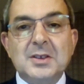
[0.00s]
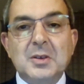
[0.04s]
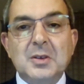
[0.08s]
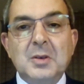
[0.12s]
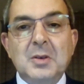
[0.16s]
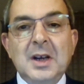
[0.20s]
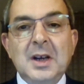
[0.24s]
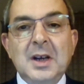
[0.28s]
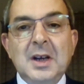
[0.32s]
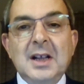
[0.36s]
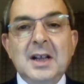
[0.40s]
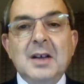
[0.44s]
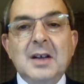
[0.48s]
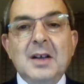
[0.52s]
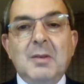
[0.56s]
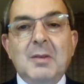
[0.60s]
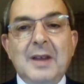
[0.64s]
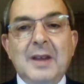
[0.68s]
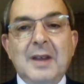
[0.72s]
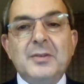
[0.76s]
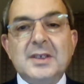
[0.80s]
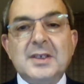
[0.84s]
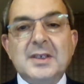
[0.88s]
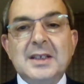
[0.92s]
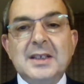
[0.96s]
So
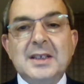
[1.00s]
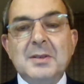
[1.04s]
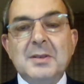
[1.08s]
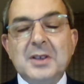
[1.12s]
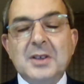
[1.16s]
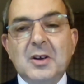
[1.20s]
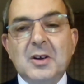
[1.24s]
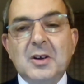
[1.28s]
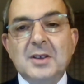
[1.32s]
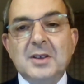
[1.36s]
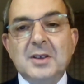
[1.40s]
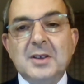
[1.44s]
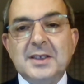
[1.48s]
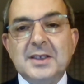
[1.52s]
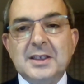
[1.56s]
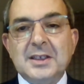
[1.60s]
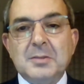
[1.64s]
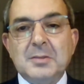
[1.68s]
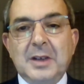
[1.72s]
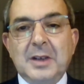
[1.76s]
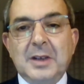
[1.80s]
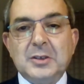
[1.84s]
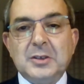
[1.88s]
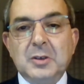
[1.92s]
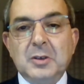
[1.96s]
we have to see what the
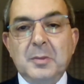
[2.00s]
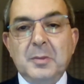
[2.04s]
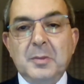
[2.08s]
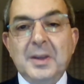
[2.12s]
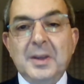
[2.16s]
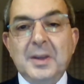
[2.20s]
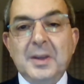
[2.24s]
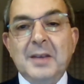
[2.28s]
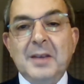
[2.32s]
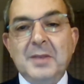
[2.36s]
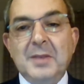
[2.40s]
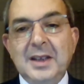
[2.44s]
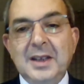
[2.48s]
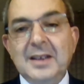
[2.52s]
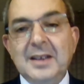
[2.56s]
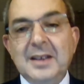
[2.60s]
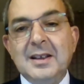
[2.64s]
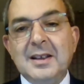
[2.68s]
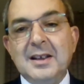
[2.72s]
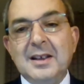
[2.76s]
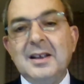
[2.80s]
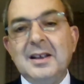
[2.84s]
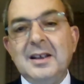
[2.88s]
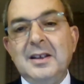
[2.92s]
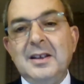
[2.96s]
context will actually be, and we need